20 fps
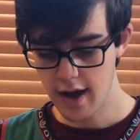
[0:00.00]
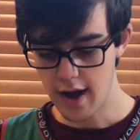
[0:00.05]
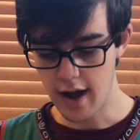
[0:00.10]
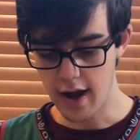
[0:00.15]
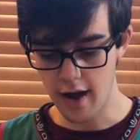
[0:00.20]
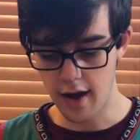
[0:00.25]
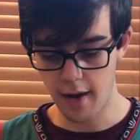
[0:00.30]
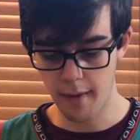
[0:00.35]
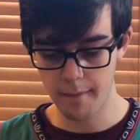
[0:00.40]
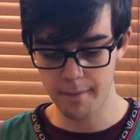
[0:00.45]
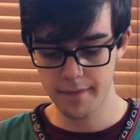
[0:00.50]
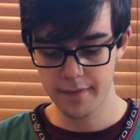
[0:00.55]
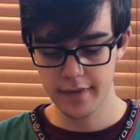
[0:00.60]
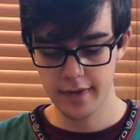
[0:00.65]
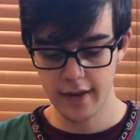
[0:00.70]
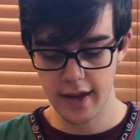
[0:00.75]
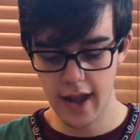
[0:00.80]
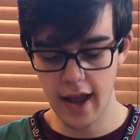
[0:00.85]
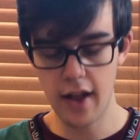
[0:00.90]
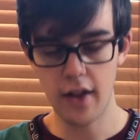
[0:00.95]

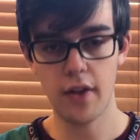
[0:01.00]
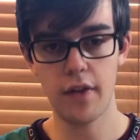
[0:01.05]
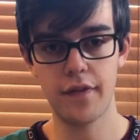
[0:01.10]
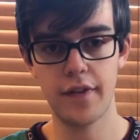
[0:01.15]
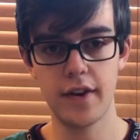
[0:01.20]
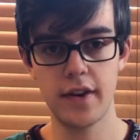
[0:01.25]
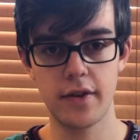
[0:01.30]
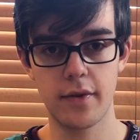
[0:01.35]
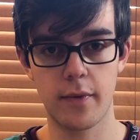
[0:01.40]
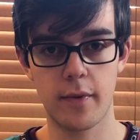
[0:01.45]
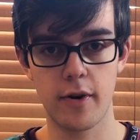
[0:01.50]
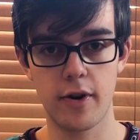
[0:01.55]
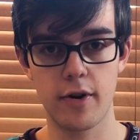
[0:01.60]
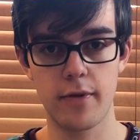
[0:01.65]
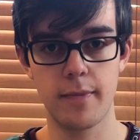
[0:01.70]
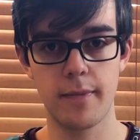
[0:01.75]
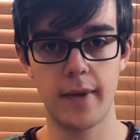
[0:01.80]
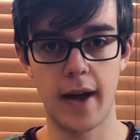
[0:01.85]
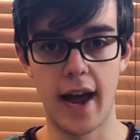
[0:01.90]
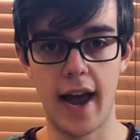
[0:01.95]
Elephant in the
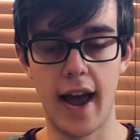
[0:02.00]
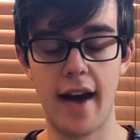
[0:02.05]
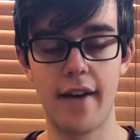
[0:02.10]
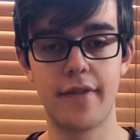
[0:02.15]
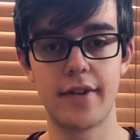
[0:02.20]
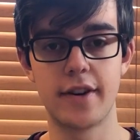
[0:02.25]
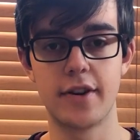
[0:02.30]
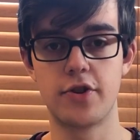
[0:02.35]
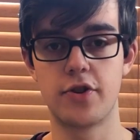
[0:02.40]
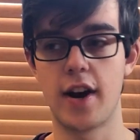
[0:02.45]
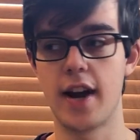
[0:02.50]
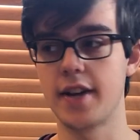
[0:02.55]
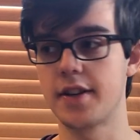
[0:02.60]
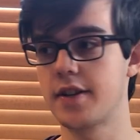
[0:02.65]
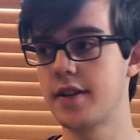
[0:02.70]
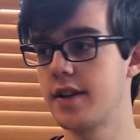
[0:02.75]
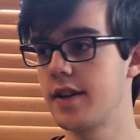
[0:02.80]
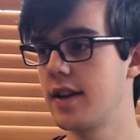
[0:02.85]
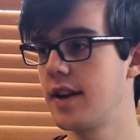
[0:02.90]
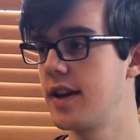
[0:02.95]
room I haven't
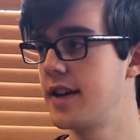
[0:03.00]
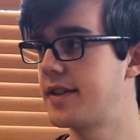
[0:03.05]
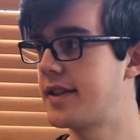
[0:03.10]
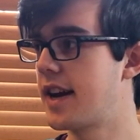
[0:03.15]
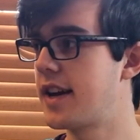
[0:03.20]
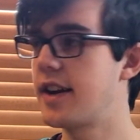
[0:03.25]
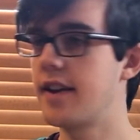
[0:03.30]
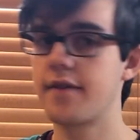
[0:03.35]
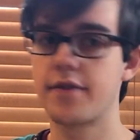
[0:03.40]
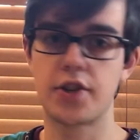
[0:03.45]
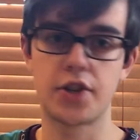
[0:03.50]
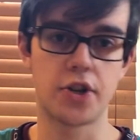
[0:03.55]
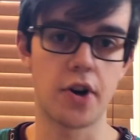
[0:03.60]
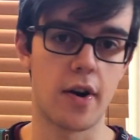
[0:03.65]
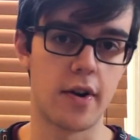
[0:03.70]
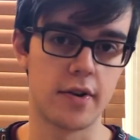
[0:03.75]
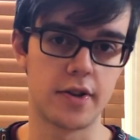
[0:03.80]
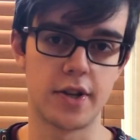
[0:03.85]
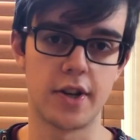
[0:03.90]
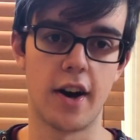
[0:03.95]
addressed is the idea of
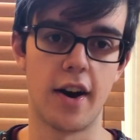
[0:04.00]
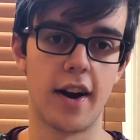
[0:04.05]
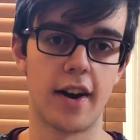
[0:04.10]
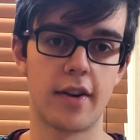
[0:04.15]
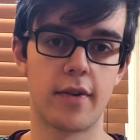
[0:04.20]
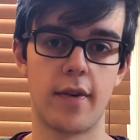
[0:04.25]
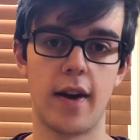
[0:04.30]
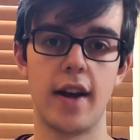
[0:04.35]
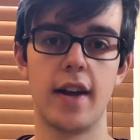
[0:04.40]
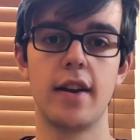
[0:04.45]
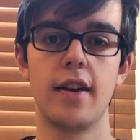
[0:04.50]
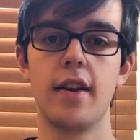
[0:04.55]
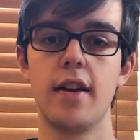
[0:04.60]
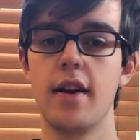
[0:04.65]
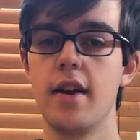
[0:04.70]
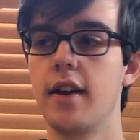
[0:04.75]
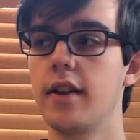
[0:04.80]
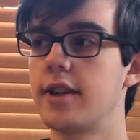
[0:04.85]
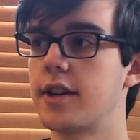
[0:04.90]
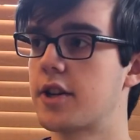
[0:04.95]
star stock, right?
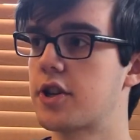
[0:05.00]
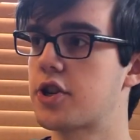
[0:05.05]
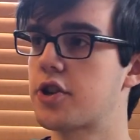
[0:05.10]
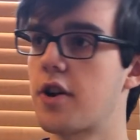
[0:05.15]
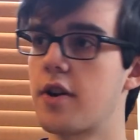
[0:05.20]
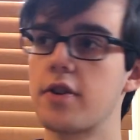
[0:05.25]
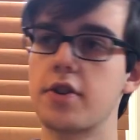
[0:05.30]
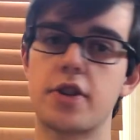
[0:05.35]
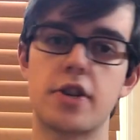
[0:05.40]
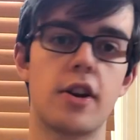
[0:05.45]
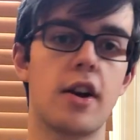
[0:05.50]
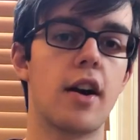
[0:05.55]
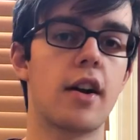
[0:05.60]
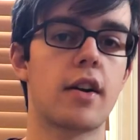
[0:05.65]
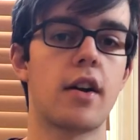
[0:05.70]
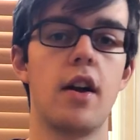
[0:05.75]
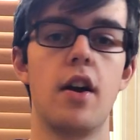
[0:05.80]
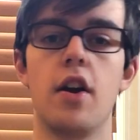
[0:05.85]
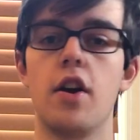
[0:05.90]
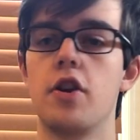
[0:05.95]
Like star
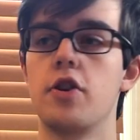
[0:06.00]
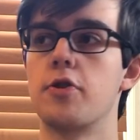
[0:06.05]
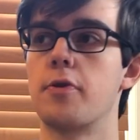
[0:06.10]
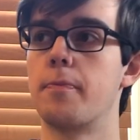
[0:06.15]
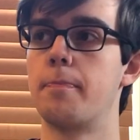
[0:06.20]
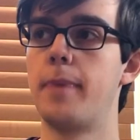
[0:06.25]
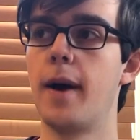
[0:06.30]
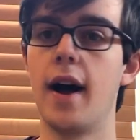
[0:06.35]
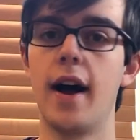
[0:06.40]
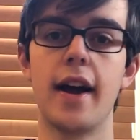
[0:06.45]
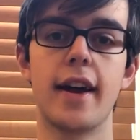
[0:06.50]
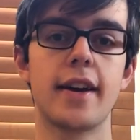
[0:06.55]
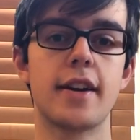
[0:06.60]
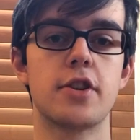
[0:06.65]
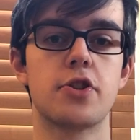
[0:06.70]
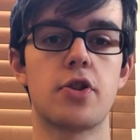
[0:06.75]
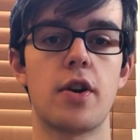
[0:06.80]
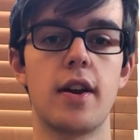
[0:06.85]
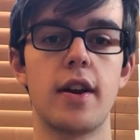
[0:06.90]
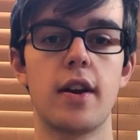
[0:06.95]
stock, you're buying
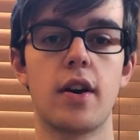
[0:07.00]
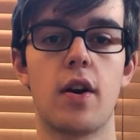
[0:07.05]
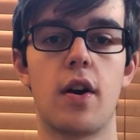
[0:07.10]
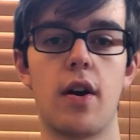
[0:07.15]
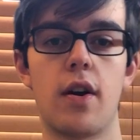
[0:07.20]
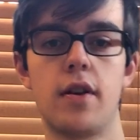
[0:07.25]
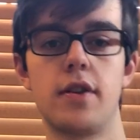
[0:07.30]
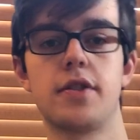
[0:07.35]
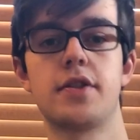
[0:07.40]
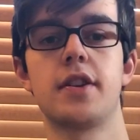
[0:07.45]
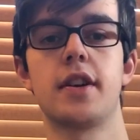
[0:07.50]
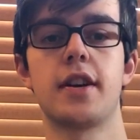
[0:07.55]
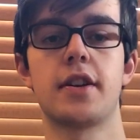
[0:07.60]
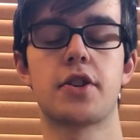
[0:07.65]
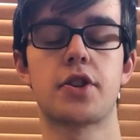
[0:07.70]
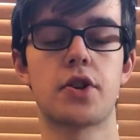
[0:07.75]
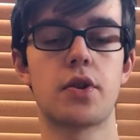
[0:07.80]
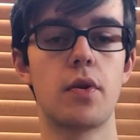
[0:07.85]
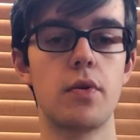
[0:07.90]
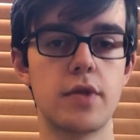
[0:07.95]
and trading cards
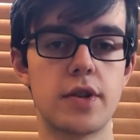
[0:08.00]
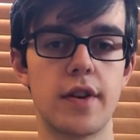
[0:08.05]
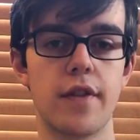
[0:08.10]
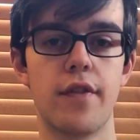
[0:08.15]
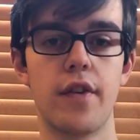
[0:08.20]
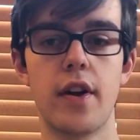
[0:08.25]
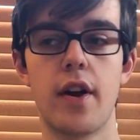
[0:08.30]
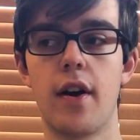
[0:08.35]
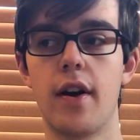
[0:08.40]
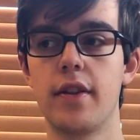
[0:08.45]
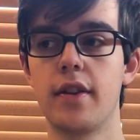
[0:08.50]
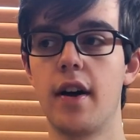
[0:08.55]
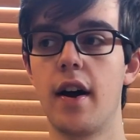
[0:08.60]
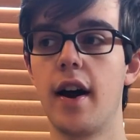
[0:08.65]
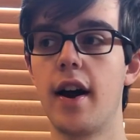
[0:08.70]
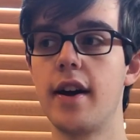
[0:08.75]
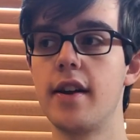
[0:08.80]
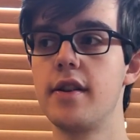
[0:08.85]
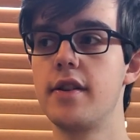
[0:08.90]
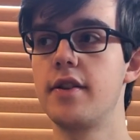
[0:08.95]
exclusively
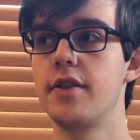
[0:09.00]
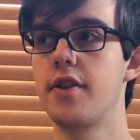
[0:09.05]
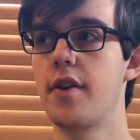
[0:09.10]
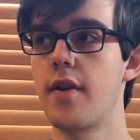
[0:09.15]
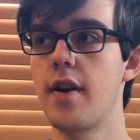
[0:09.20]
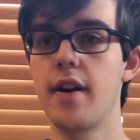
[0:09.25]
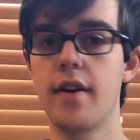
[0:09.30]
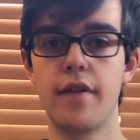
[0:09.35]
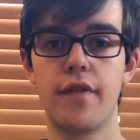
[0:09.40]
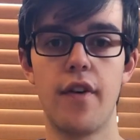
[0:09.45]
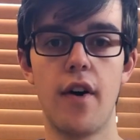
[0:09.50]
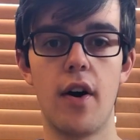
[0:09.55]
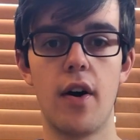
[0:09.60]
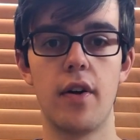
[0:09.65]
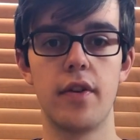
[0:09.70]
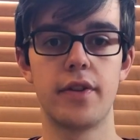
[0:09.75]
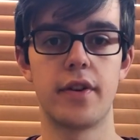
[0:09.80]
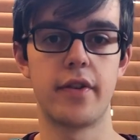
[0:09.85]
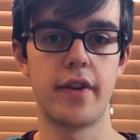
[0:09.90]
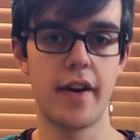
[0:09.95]
online. They're in a
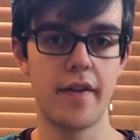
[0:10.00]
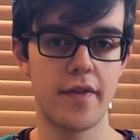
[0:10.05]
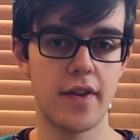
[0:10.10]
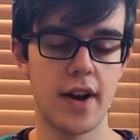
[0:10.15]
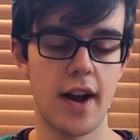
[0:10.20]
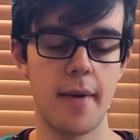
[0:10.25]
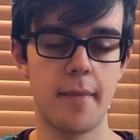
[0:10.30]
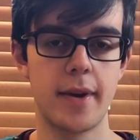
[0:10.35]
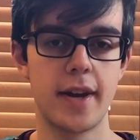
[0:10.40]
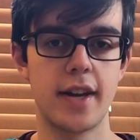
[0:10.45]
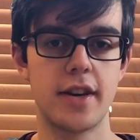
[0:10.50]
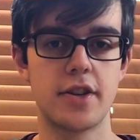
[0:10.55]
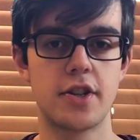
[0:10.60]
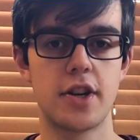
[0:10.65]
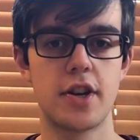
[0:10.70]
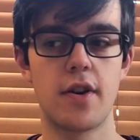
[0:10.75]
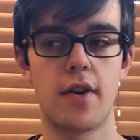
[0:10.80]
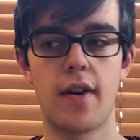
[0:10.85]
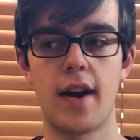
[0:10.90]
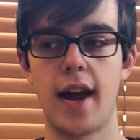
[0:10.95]
vault. They're never coming into
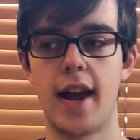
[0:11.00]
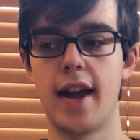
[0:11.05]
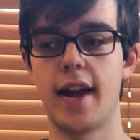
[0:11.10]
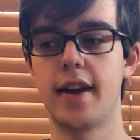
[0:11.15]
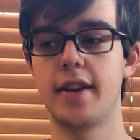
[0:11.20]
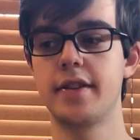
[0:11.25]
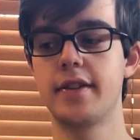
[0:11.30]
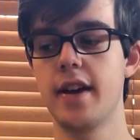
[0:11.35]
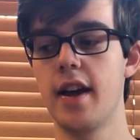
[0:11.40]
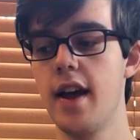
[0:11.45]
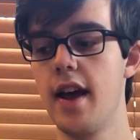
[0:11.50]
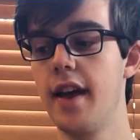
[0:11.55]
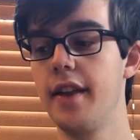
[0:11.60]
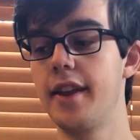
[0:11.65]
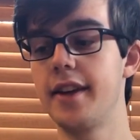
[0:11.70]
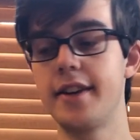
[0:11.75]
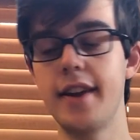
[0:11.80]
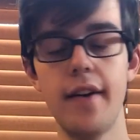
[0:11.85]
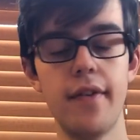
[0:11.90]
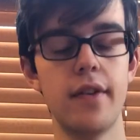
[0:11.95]
your hands.
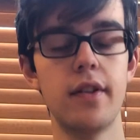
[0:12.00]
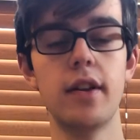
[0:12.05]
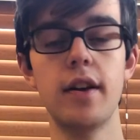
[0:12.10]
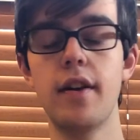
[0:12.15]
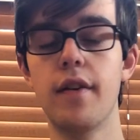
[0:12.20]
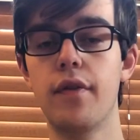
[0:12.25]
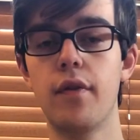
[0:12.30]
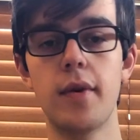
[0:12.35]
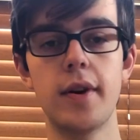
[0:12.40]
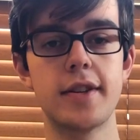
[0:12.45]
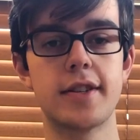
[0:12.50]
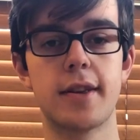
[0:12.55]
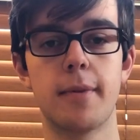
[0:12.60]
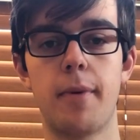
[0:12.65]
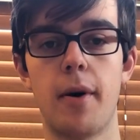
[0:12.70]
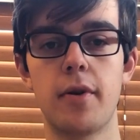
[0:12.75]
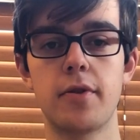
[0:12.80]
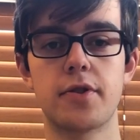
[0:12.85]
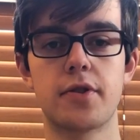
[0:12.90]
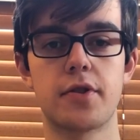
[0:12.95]
That definitely avoids the
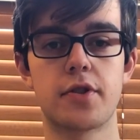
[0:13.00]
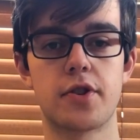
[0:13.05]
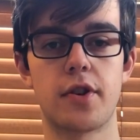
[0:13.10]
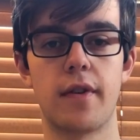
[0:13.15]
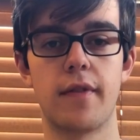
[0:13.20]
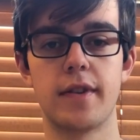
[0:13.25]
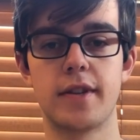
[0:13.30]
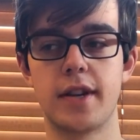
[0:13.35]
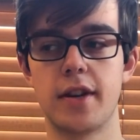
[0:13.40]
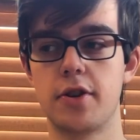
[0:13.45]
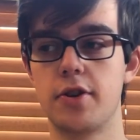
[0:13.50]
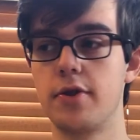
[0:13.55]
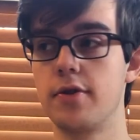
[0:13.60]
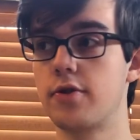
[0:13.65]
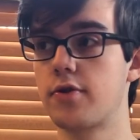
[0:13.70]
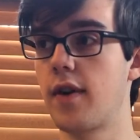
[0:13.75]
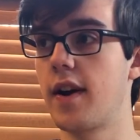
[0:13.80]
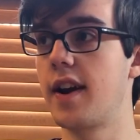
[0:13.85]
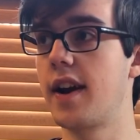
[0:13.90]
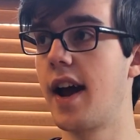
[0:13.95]
postal service
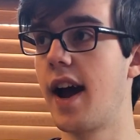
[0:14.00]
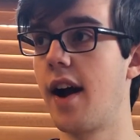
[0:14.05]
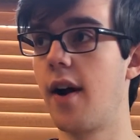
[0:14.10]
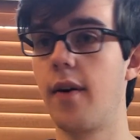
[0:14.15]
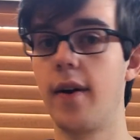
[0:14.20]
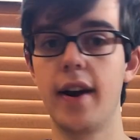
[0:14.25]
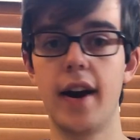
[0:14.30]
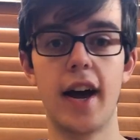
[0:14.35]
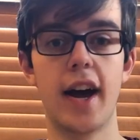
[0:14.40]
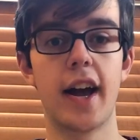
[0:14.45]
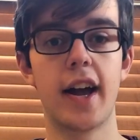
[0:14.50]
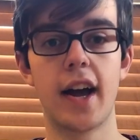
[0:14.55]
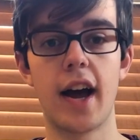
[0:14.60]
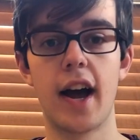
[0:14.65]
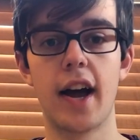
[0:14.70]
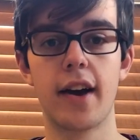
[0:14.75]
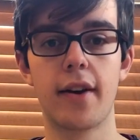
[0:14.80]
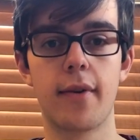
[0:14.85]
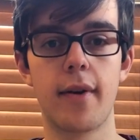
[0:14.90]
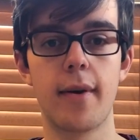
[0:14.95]
issues right now, and
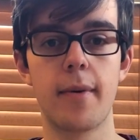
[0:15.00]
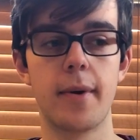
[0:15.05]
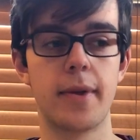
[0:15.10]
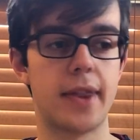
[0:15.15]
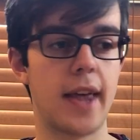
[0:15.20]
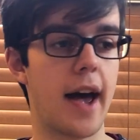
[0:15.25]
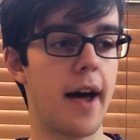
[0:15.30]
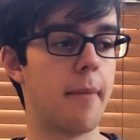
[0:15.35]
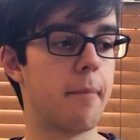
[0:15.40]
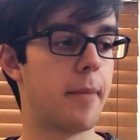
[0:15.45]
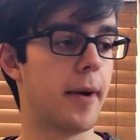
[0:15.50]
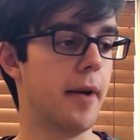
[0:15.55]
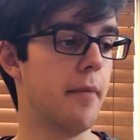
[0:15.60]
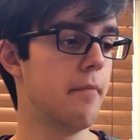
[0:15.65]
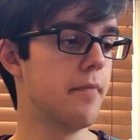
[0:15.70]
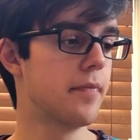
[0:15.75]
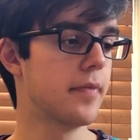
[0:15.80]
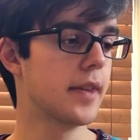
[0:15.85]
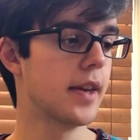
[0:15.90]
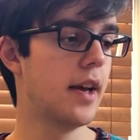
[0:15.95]
I agree with that.
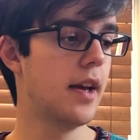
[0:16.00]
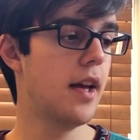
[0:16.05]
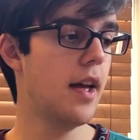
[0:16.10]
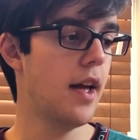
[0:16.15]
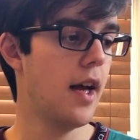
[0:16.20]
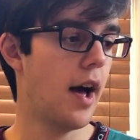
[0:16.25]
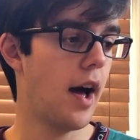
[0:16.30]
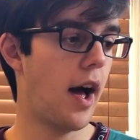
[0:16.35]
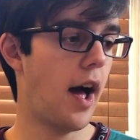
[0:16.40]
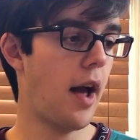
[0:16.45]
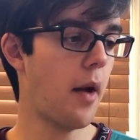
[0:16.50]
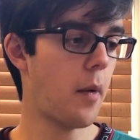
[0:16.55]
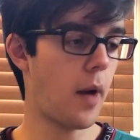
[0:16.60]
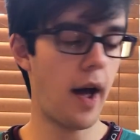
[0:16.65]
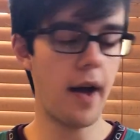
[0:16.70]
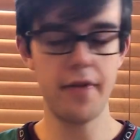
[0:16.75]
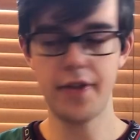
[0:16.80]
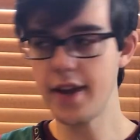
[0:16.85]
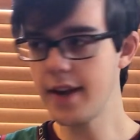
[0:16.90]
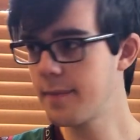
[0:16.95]
But
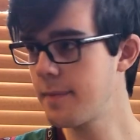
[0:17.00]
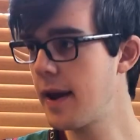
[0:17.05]
I think